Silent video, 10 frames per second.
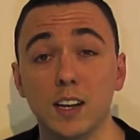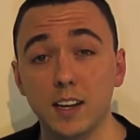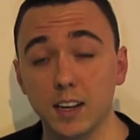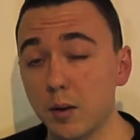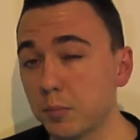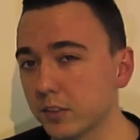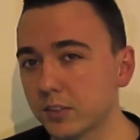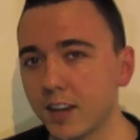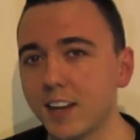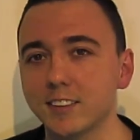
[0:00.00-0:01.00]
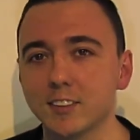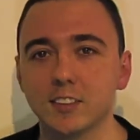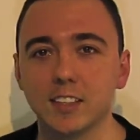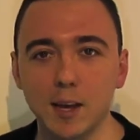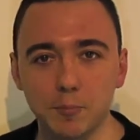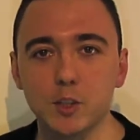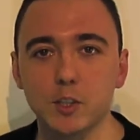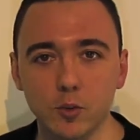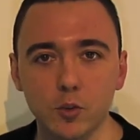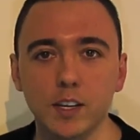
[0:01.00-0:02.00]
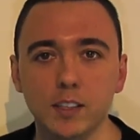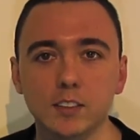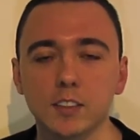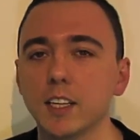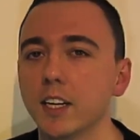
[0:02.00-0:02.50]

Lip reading: a couple of seconds to capture your audience,